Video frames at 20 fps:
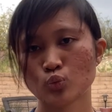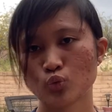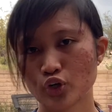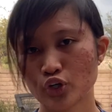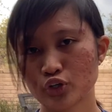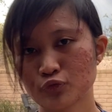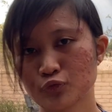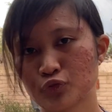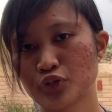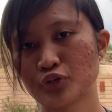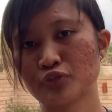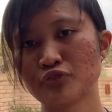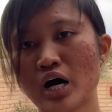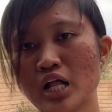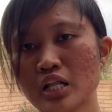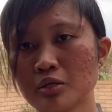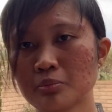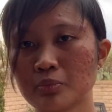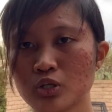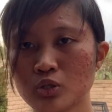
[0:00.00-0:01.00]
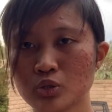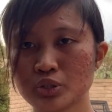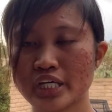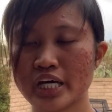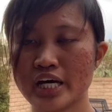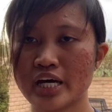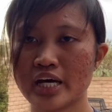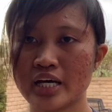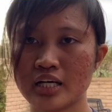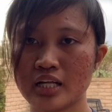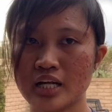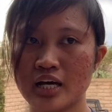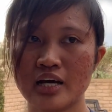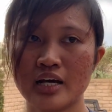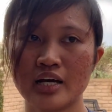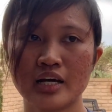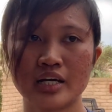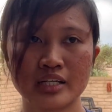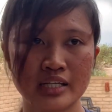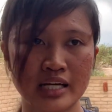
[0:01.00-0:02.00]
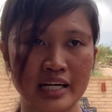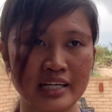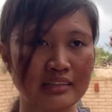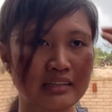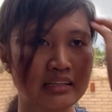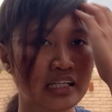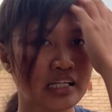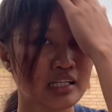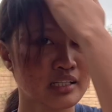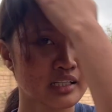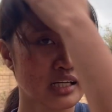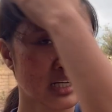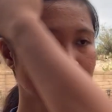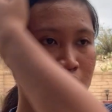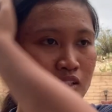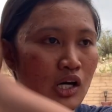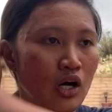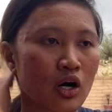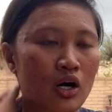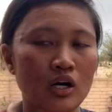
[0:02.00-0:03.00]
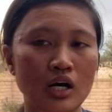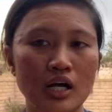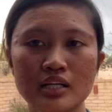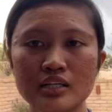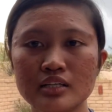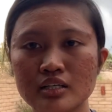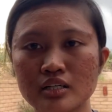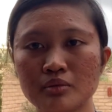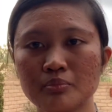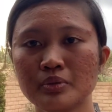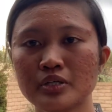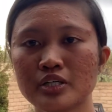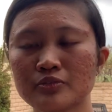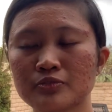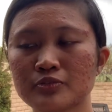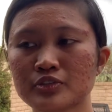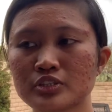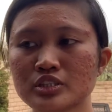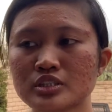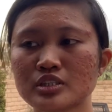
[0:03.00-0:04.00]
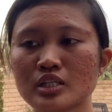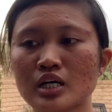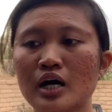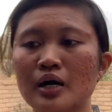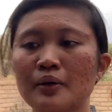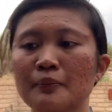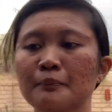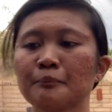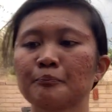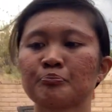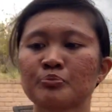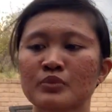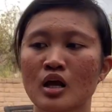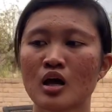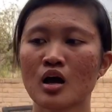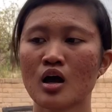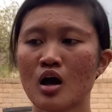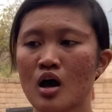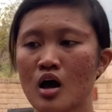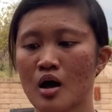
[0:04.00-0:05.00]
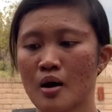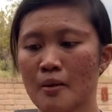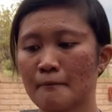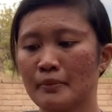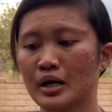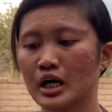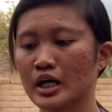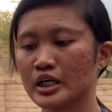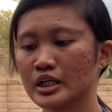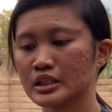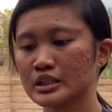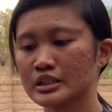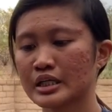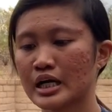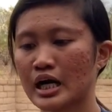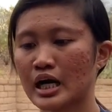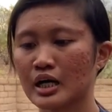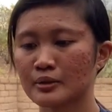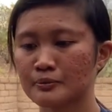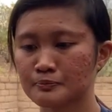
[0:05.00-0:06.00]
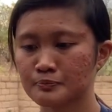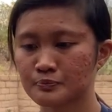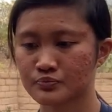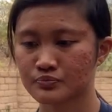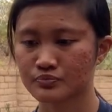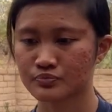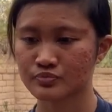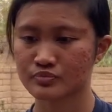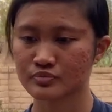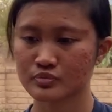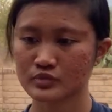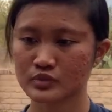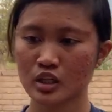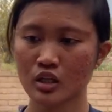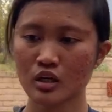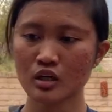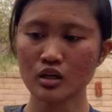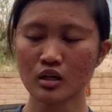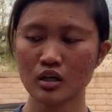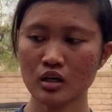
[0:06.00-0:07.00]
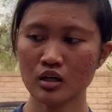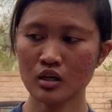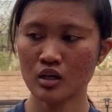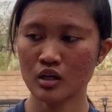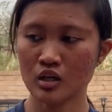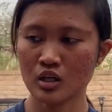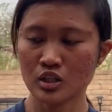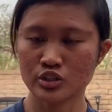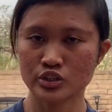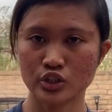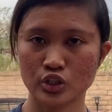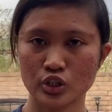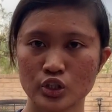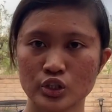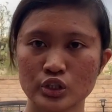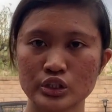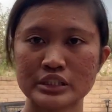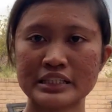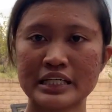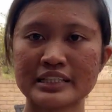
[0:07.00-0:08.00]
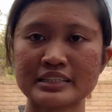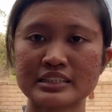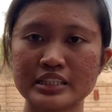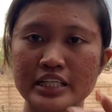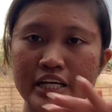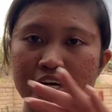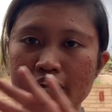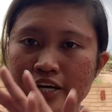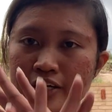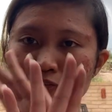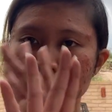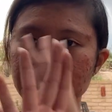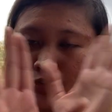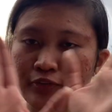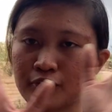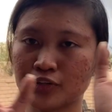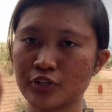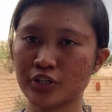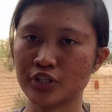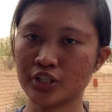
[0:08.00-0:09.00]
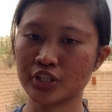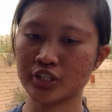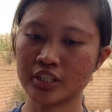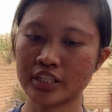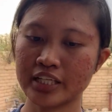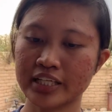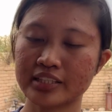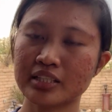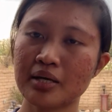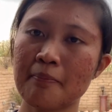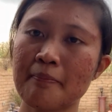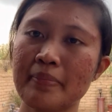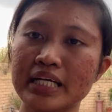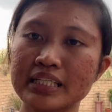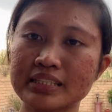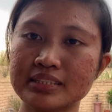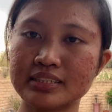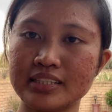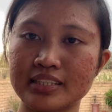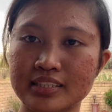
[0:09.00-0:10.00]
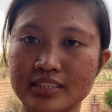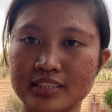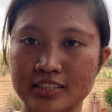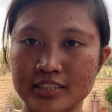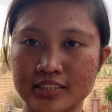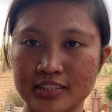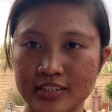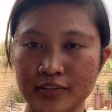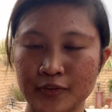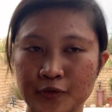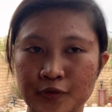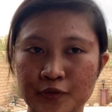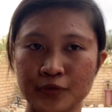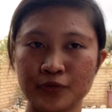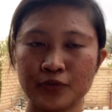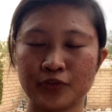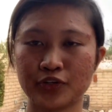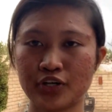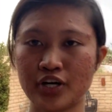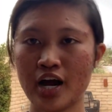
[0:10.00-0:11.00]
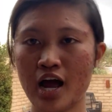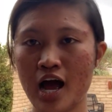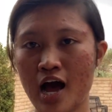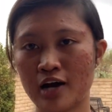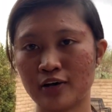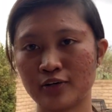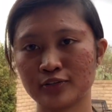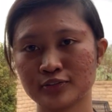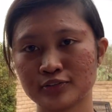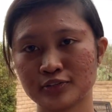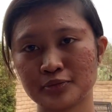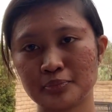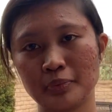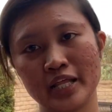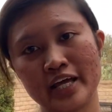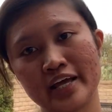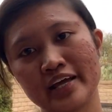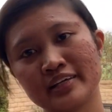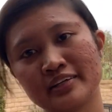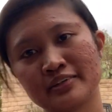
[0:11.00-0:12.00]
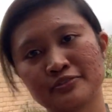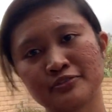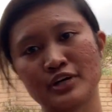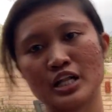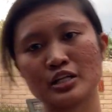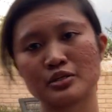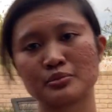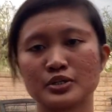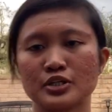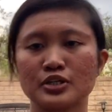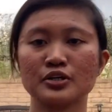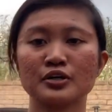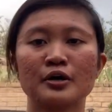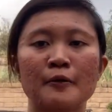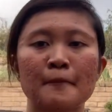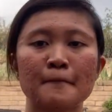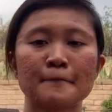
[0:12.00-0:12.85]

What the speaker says: work for volleyball yet, and I think I talked a little bit for some, but yeah. So that's it for like the basics for how to play volleyball.